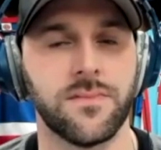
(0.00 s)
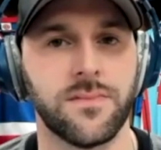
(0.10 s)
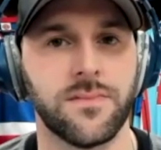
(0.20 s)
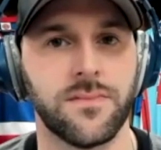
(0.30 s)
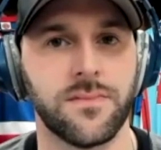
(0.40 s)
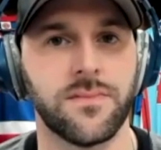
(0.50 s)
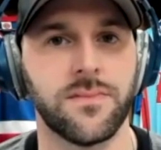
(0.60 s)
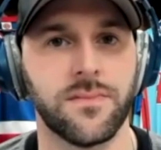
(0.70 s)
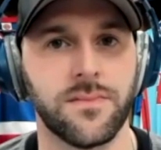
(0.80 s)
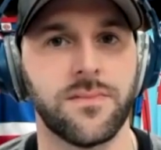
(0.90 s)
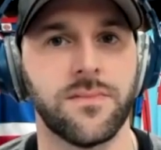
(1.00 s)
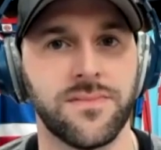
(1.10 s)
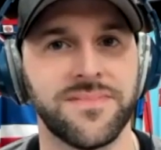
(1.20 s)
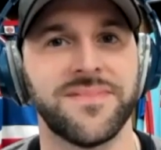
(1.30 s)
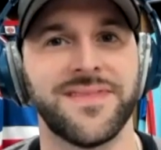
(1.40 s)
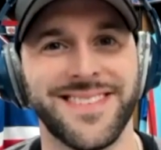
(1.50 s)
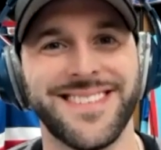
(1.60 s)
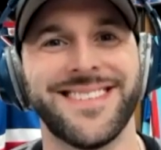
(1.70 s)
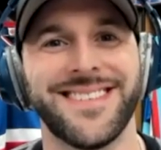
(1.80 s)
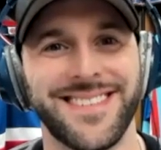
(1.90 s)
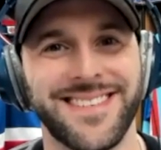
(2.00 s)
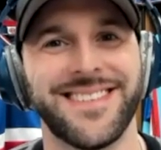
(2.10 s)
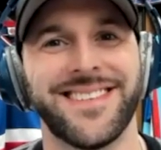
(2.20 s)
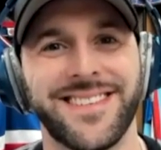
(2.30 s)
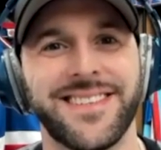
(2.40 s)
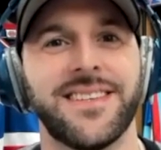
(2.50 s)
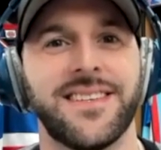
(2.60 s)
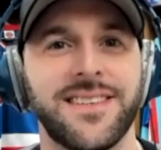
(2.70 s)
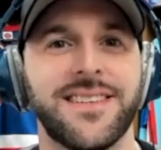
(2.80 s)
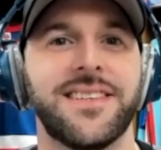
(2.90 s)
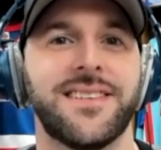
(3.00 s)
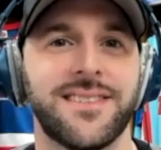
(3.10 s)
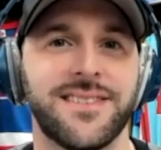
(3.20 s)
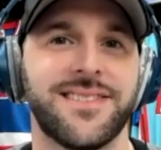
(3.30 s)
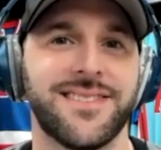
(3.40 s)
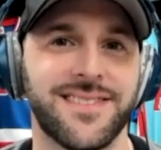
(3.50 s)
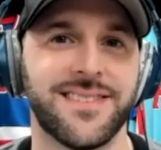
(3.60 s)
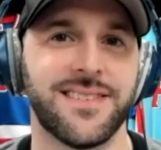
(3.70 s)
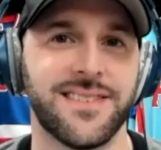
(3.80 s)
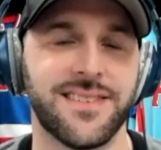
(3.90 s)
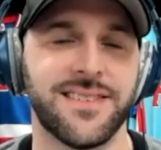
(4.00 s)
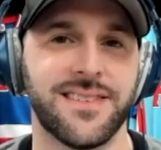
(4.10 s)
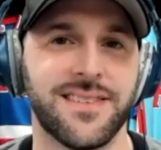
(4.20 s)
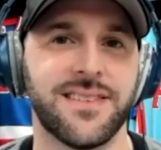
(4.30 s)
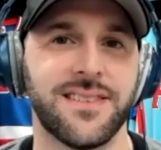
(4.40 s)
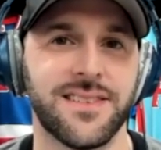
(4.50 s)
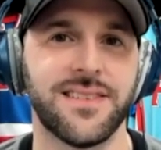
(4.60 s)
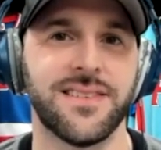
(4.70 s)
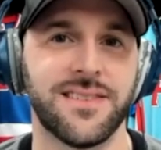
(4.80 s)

[no speech]